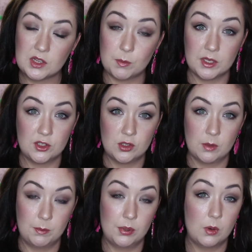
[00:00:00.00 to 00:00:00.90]
Body
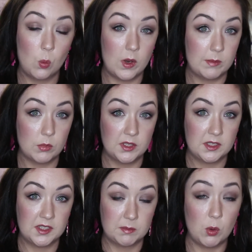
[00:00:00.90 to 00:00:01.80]
Shop White
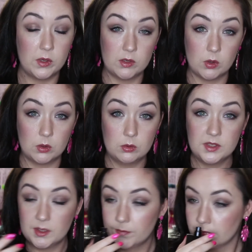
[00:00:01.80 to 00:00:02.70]
Musk Smoky
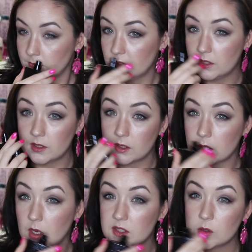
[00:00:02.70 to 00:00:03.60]
Rose, in that
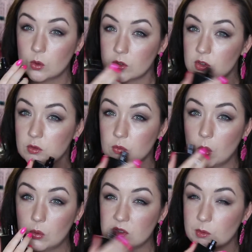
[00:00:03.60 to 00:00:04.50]
it has a gorgeous
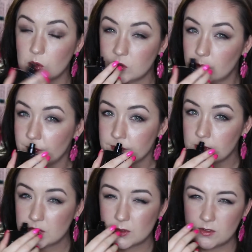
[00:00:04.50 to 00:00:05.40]
rose but also
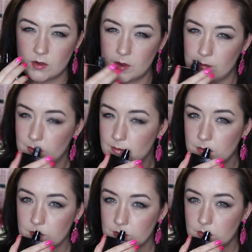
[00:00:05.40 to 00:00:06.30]
sort of an
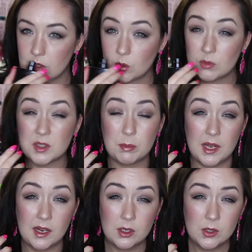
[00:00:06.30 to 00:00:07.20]
almost a
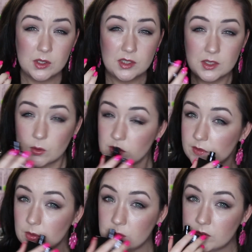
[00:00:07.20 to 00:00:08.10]
blackcurranty sort of
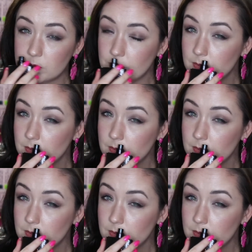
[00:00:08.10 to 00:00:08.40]
a note,